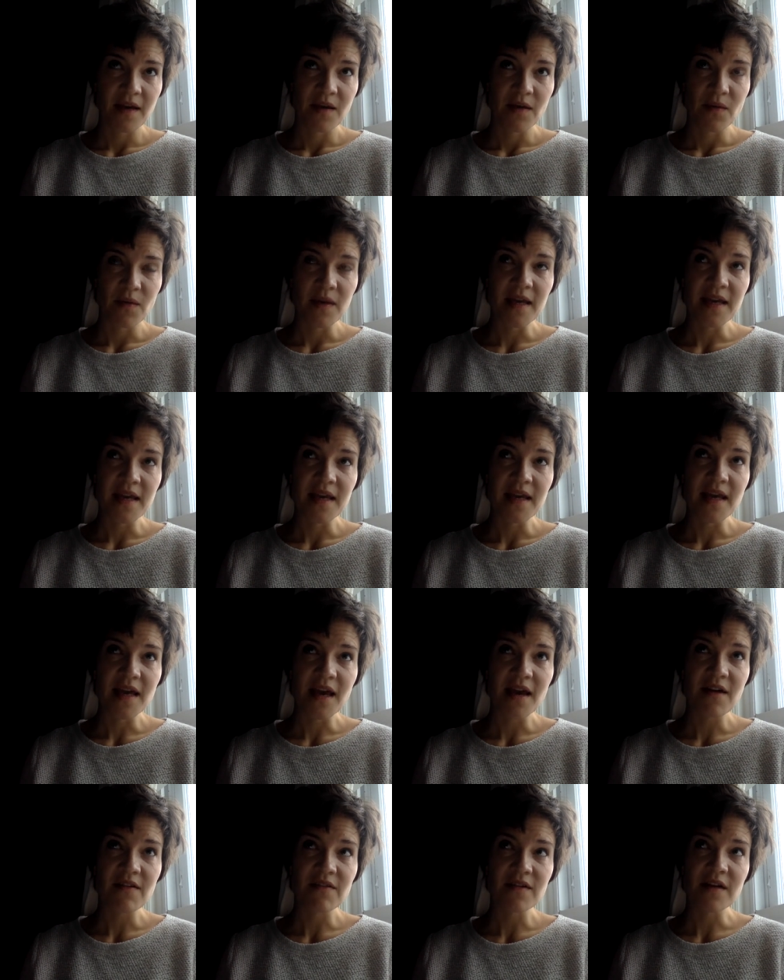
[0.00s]
We
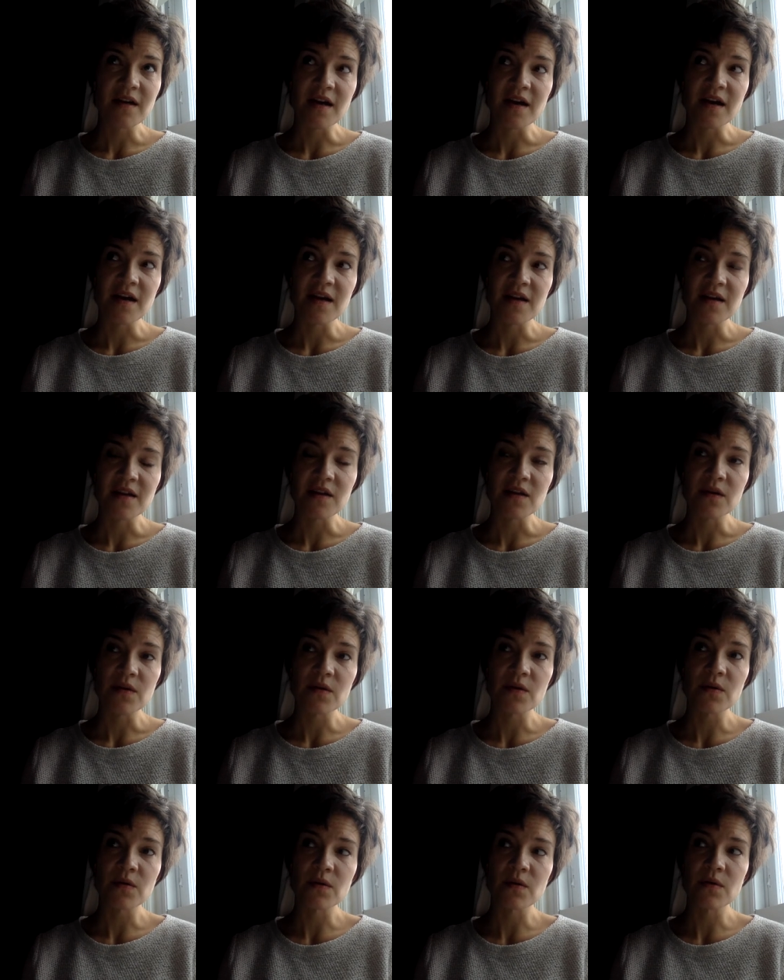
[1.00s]
have a God
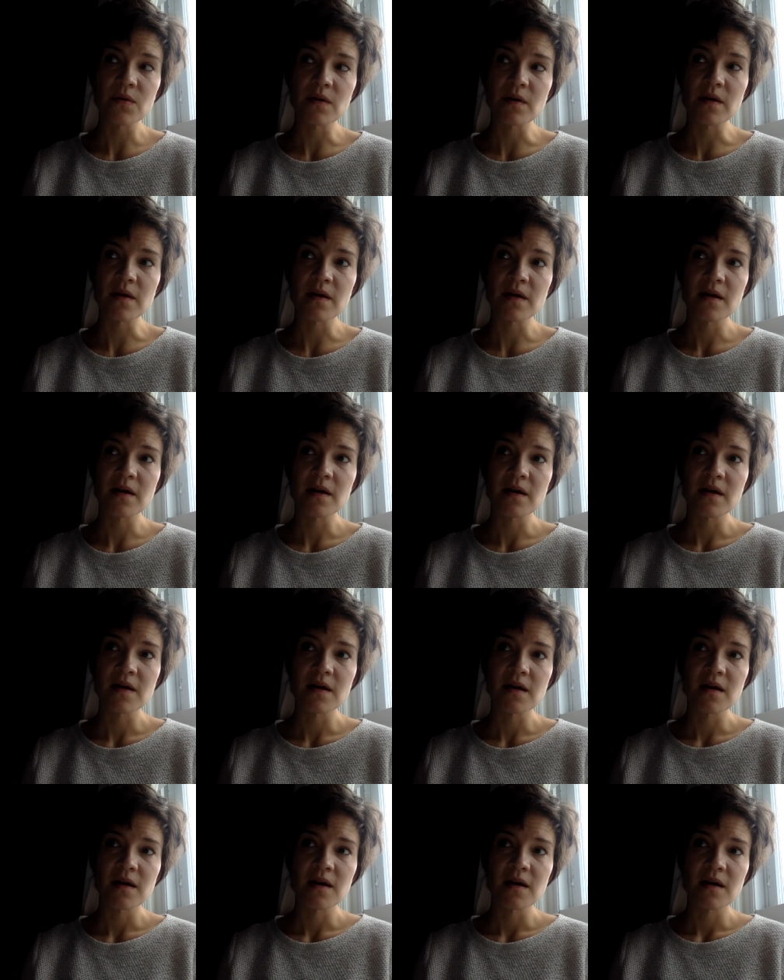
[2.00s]
who
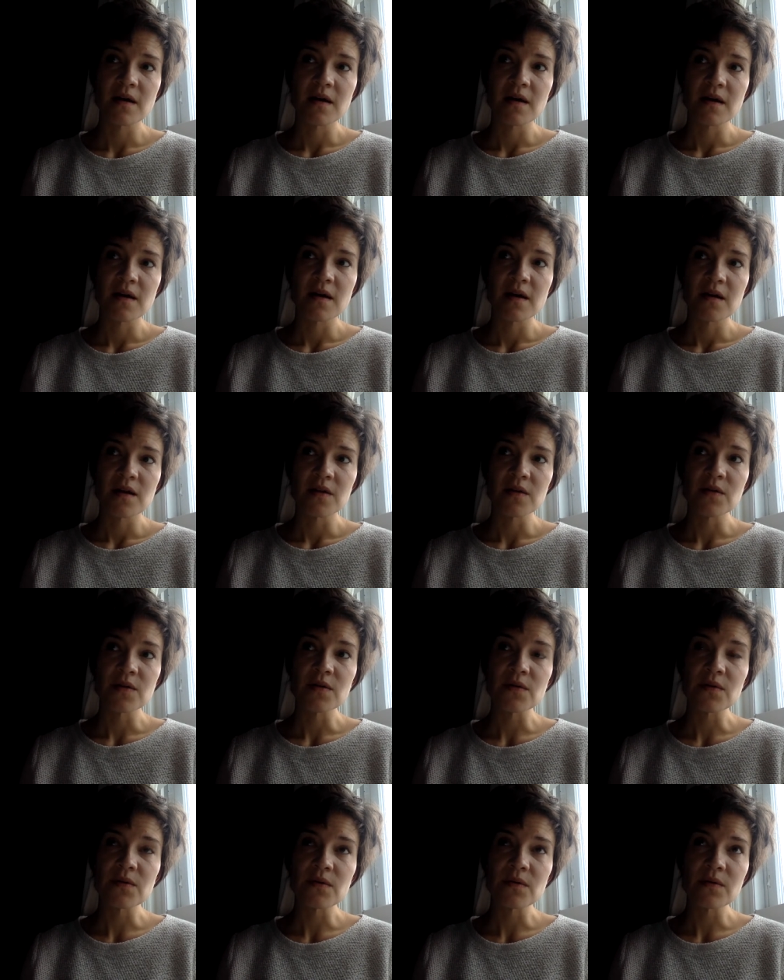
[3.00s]

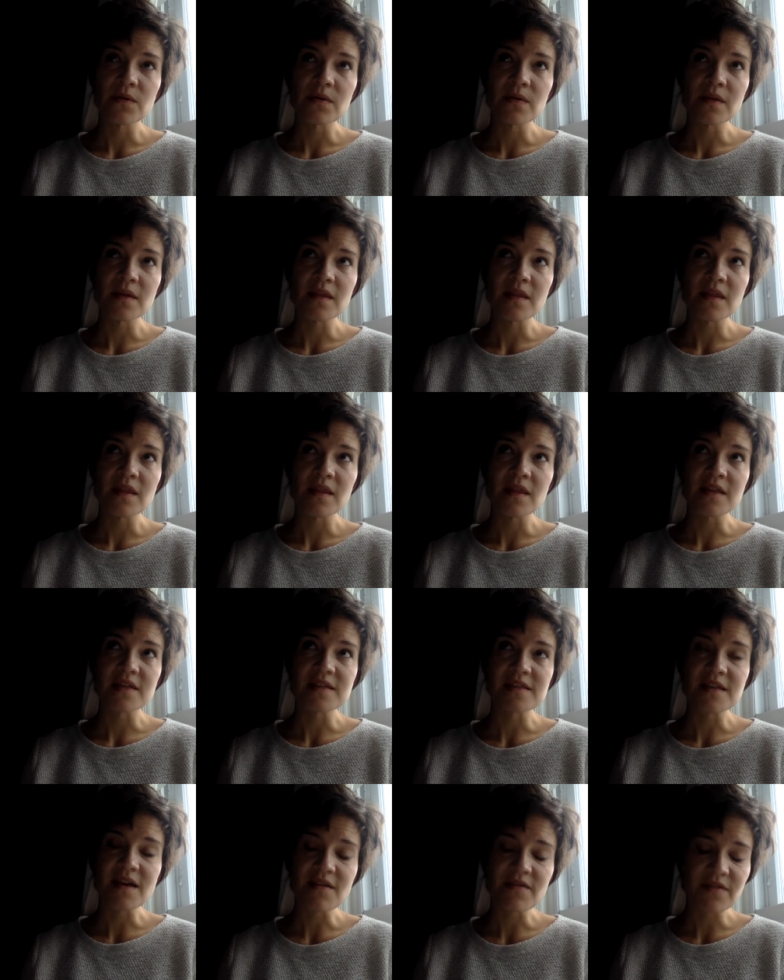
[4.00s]
knew that
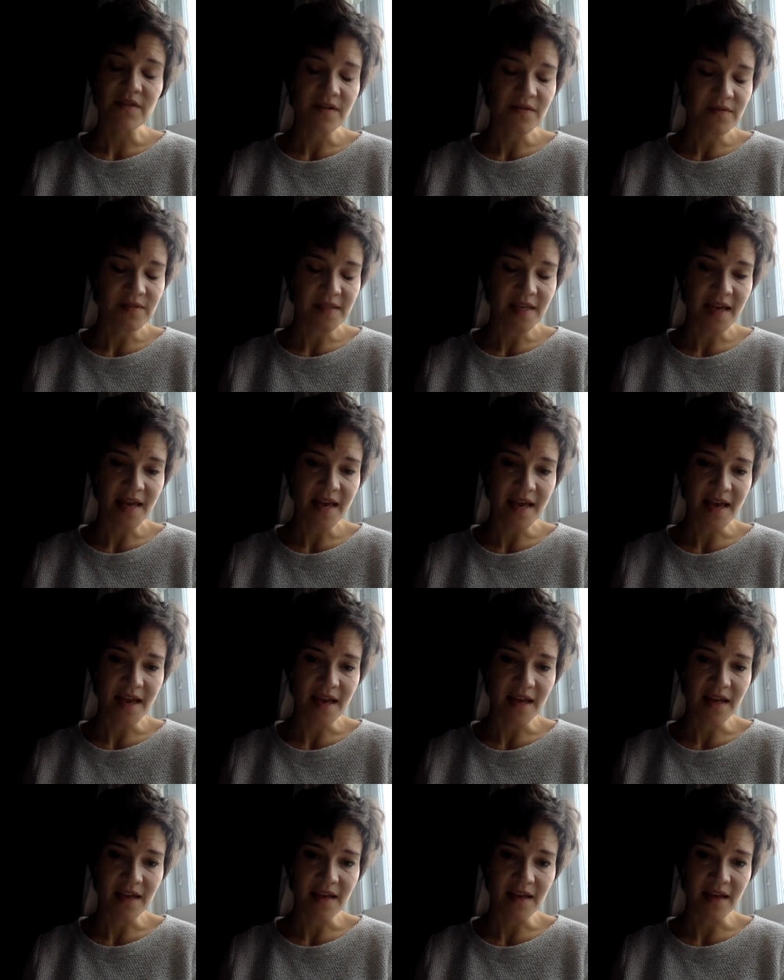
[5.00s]
suffering was
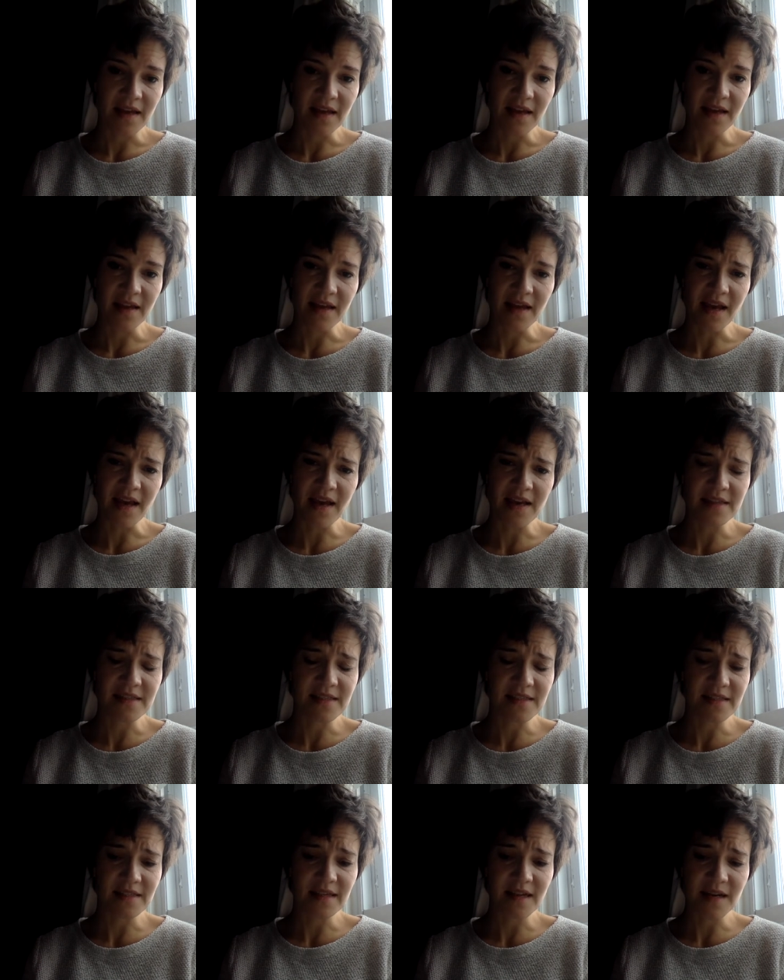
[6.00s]
ahead and
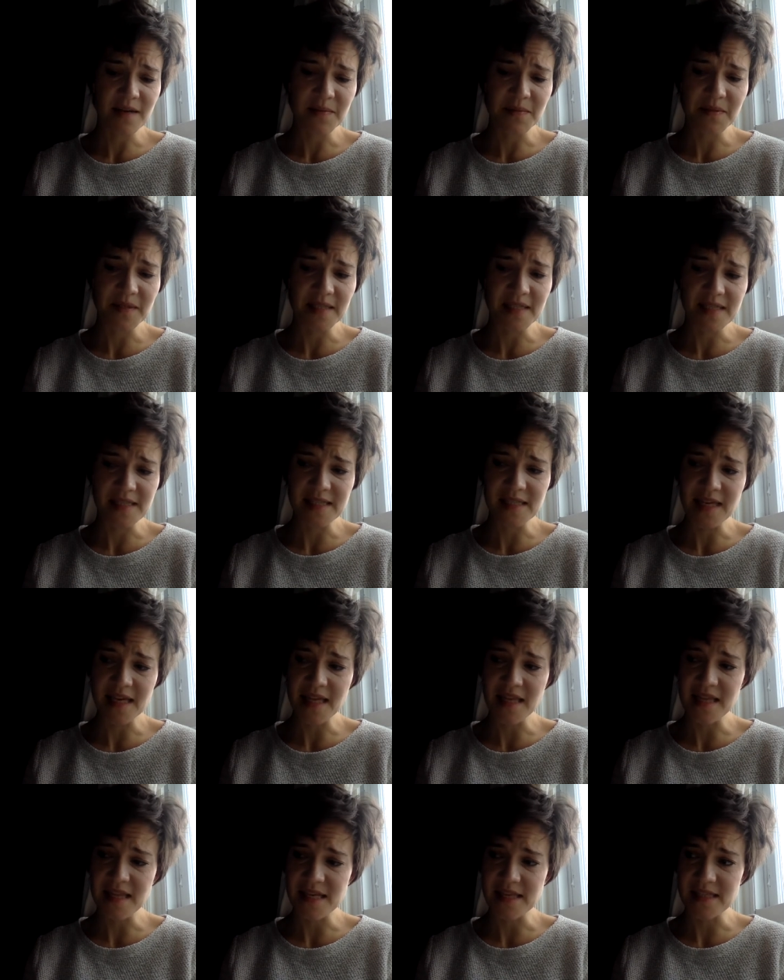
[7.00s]
asked, God, please,
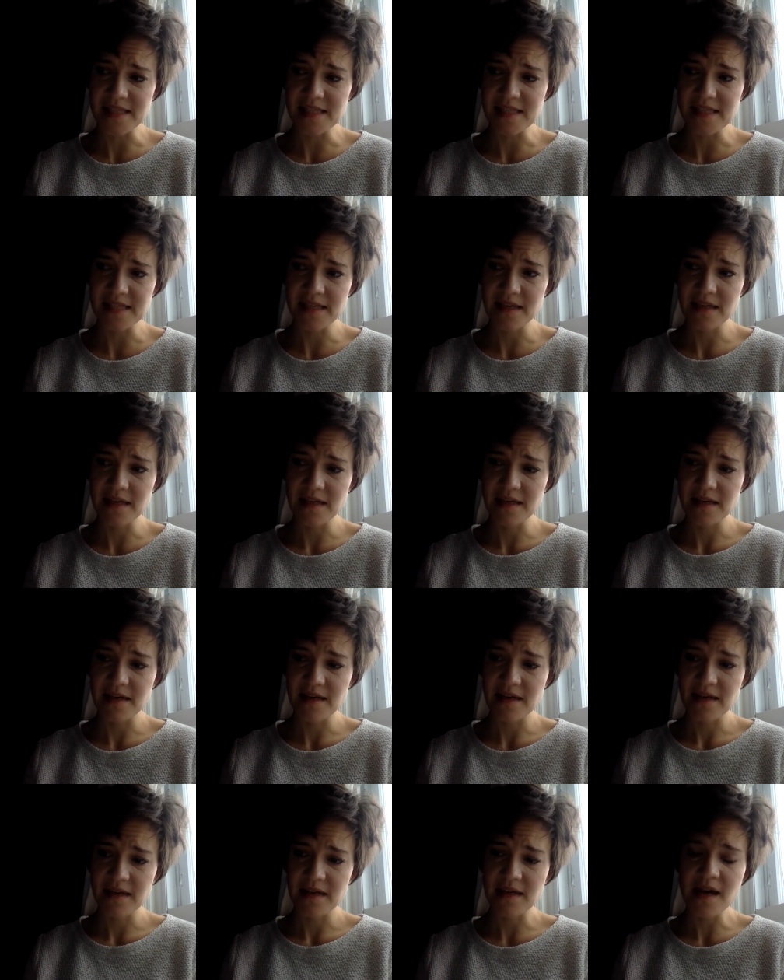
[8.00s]
can this
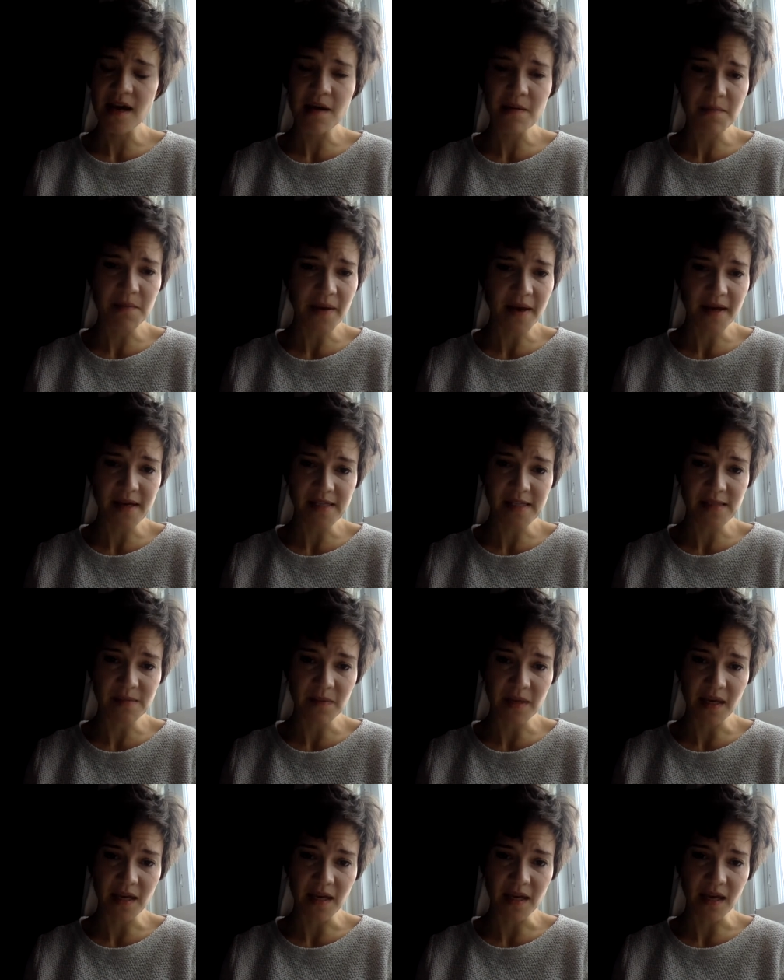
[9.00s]
cup pass
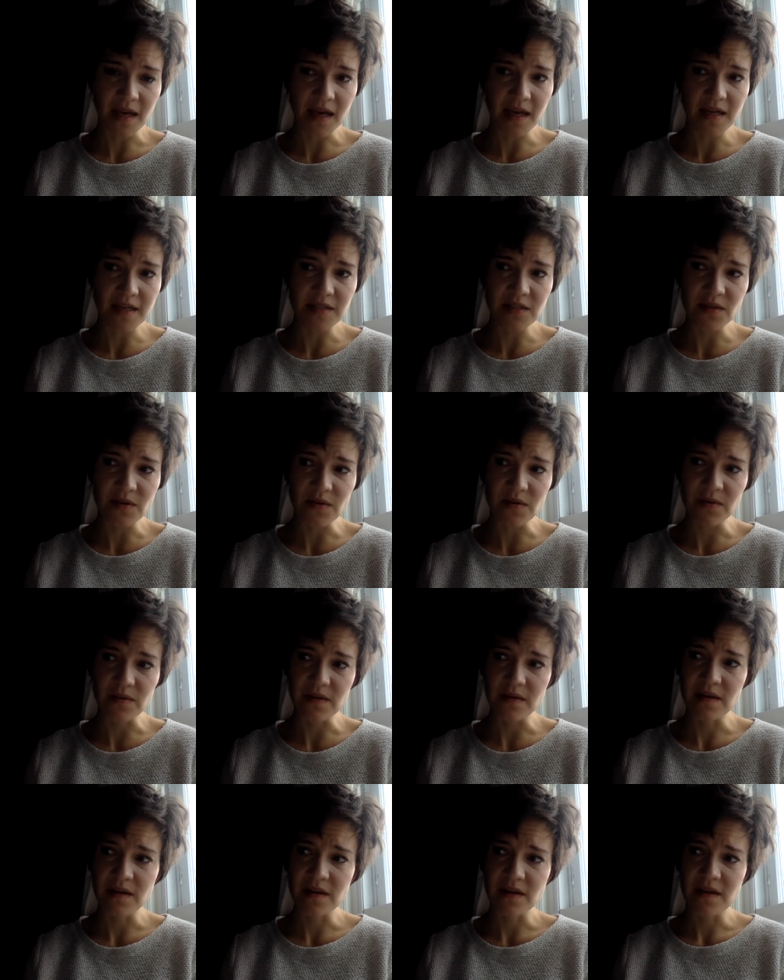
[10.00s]
me? I want
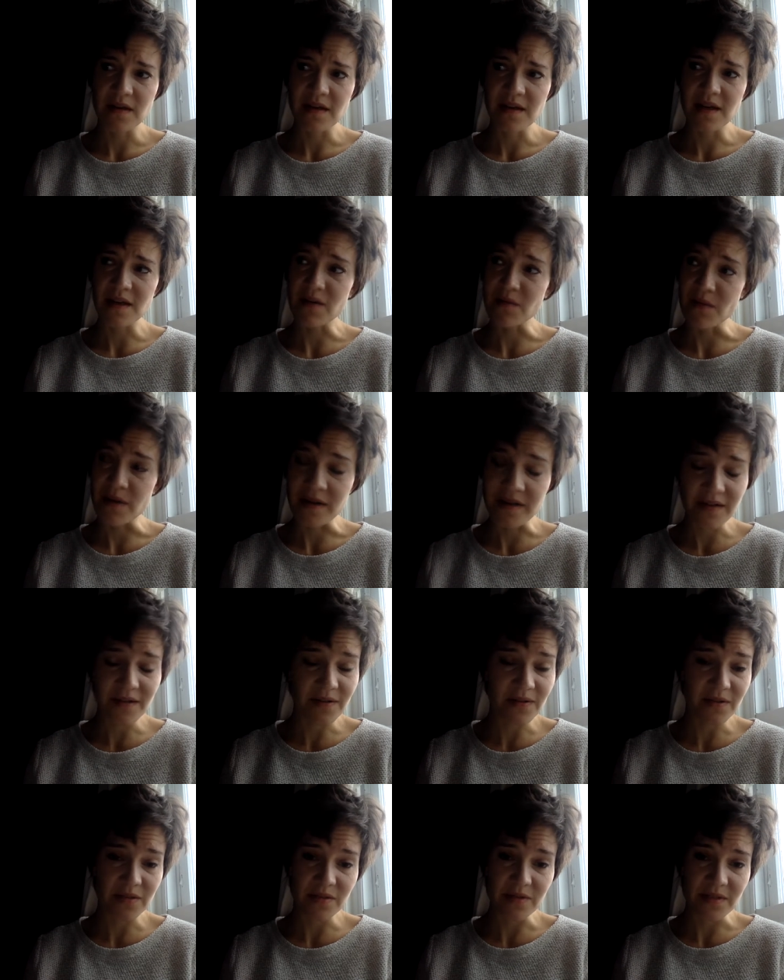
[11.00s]
to
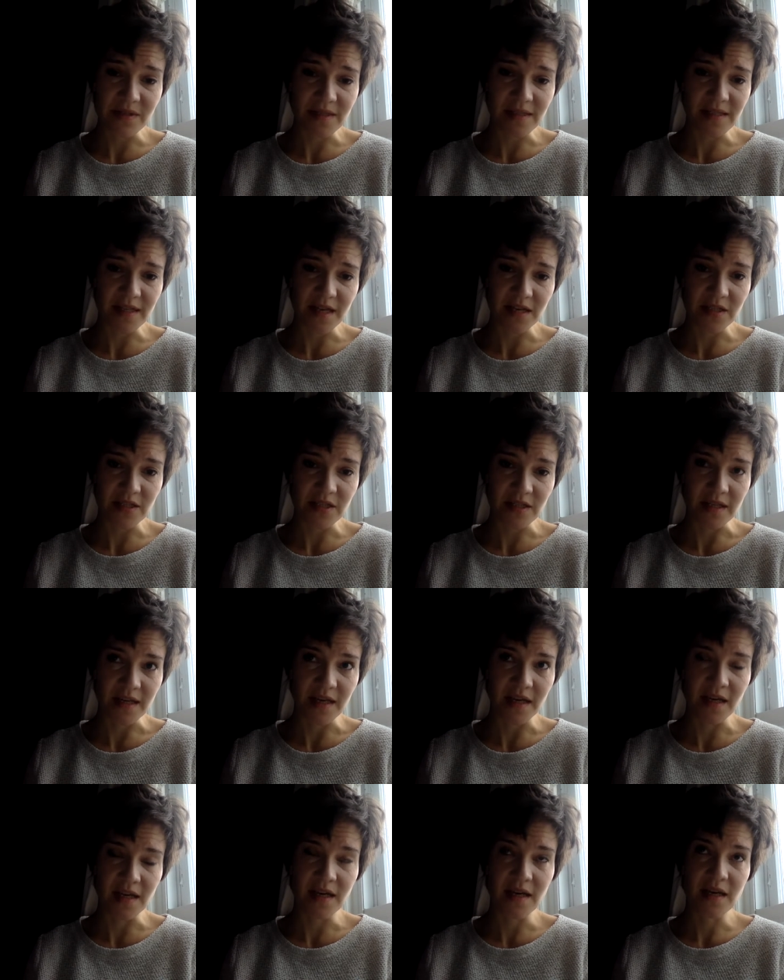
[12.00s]
go through this
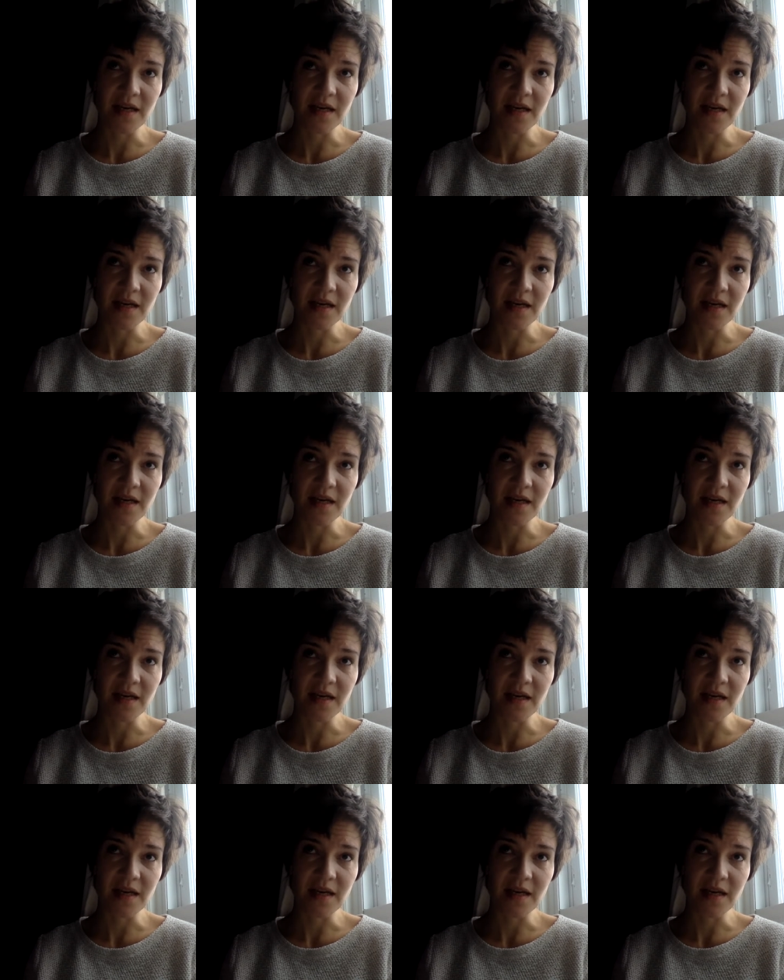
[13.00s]
actually.